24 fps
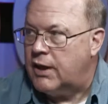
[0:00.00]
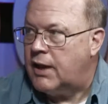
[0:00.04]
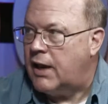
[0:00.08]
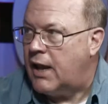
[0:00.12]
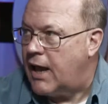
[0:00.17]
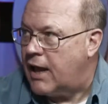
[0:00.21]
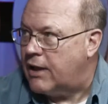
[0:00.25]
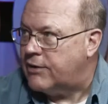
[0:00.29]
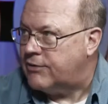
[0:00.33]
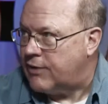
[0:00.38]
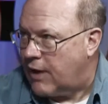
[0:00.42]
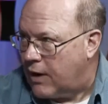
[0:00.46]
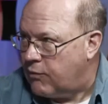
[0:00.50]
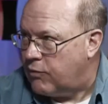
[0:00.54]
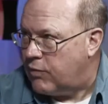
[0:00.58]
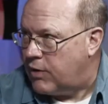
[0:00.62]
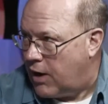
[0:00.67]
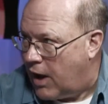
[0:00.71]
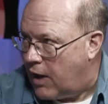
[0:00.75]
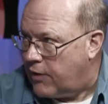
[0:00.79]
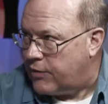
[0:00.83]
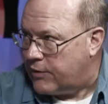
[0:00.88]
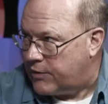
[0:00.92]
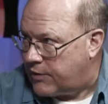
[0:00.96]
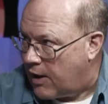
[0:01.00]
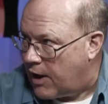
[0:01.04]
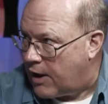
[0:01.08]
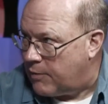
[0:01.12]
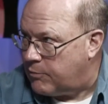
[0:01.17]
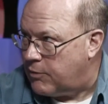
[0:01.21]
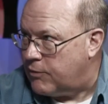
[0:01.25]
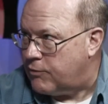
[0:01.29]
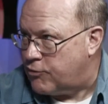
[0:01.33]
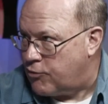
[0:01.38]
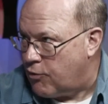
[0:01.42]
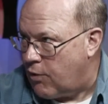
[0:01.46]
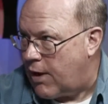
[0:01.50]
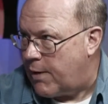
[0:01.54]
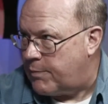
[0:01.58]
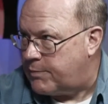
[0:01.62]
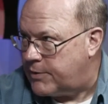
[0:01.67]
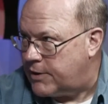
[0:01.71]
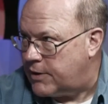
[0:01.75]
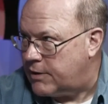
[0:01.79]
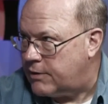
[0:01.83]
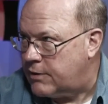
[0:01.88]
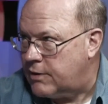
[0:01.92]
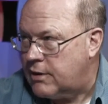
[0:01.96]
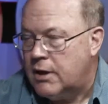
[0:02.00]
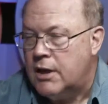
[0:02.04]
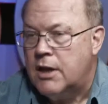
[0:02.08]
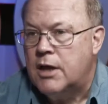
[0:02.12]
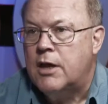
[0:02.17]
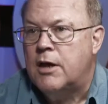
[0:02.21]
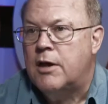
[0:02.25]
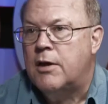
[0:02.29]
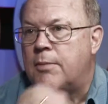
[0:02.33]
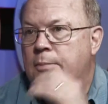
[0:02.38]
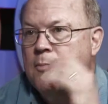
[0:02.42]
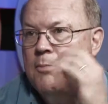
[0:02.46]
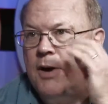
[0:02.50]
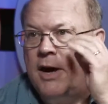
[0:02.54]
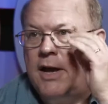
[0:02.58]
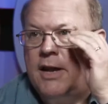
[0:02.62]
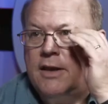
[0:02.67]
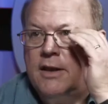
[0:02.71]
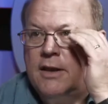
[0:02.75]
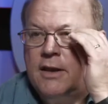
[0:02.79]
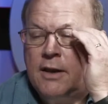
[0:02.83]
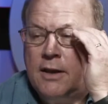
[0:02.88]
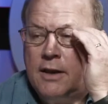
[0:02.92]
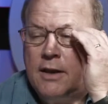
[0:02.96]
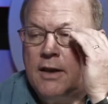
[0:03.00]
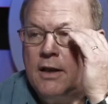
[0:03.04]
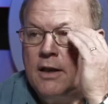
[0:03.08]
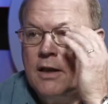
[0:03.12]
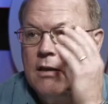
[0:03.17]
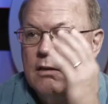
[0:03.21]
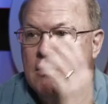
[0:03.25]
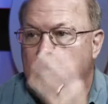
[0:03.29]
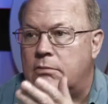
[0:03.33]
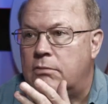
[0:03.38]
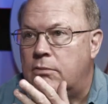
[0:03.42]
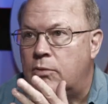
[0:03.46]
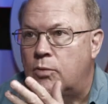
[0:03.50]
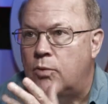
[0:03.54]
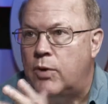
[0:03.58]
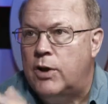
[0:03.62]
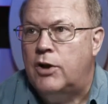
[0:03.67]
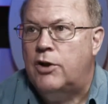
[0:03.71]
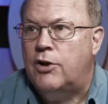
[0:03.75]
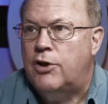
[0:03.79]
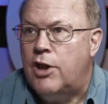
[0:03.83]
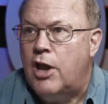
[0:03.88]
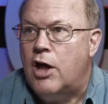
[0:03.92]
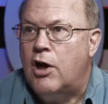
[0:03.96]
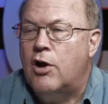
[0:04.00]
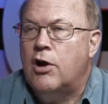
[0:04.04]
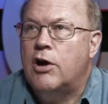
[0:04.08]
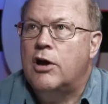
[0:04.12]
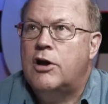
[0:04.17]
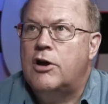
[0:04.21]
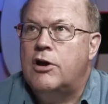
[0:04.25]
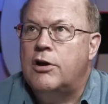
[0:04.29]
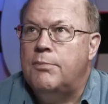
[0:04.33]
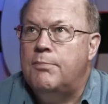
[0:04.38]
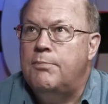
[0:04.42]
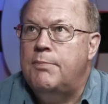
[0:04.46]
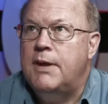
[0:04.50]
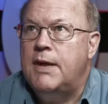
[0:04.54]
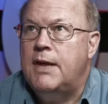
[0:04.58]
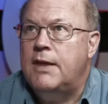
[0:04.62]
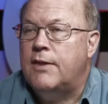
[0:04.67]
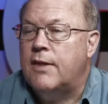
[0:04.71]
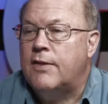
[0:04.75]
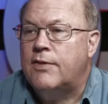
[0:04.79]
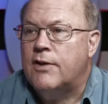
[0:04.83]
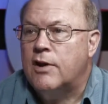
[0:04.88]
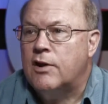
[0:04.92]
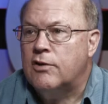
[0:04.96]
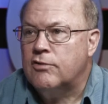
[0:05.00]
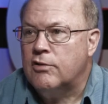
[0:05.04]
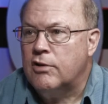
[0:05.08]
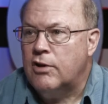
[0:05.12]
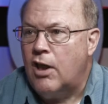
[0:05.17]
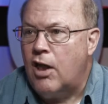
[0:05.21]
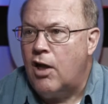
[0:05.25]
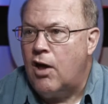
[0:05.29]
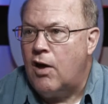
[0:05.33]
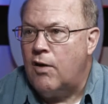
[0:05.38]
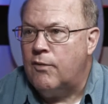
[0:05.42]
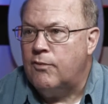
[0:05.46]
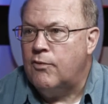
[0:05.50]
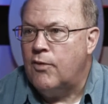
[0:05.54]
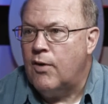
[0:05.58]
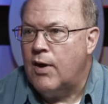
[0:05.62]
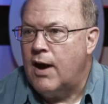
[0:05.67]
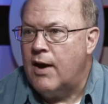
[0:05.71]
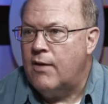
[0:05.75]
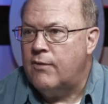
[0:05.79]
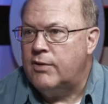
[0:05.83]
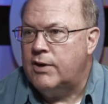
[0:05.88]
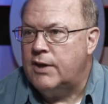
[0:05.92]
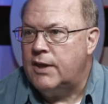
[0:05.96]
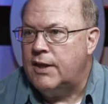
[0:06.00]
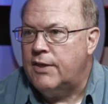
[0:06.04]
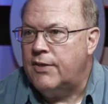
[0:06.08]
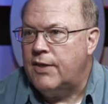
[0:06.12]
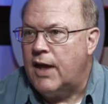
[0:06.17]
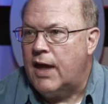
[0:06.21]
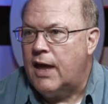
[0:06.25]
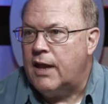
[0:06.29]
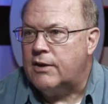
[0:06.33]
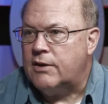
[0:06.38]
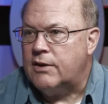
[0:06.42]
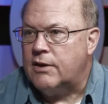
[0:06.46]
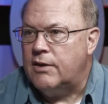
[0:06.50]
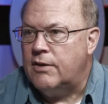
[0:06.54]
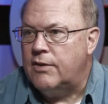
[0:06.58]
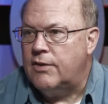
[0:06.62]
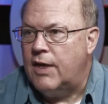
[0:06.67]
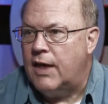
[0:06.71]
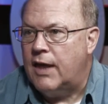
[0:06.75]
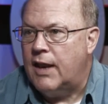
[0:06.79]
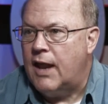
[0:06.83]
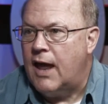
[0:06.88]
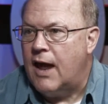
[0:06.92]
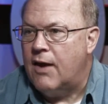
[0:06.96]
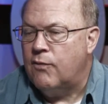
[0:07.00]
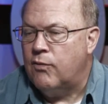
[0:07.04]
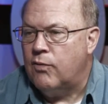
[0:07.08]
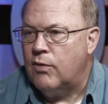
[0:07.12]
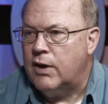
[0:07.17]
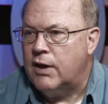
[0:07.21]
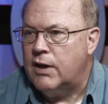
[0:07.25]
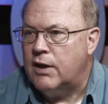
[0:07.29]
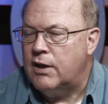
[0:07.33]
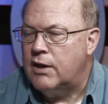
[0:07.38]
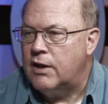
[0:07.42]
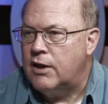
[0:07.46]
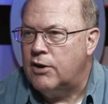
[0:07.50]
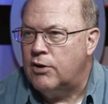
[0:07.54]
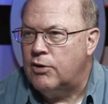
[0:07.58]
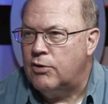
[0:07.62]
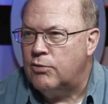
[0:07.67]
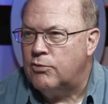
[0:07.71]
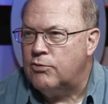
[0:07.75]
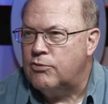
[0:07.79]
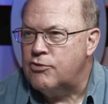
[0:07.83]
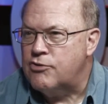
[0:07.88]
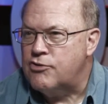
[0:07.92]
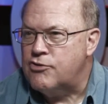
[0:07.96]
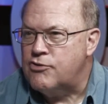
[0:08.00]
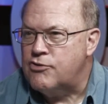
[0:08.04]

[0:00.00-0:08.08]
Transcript: it has every other time you dropped it. But we don't know. It could be that there's a law of gravity that that every you know